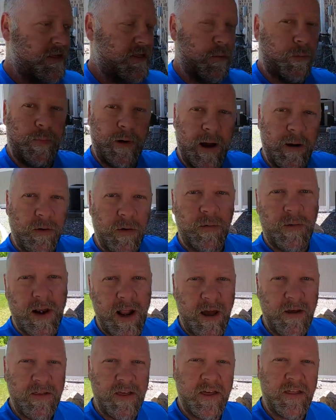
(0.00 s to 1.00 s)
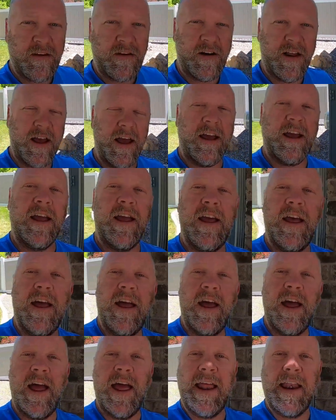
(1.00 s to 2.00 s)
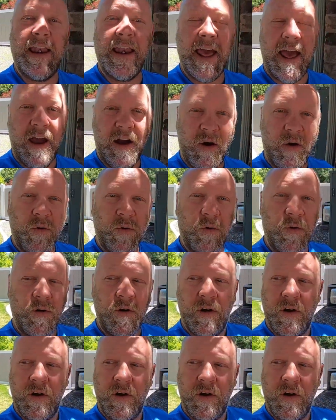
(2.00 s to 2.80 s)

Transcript: The power went out the other day, and now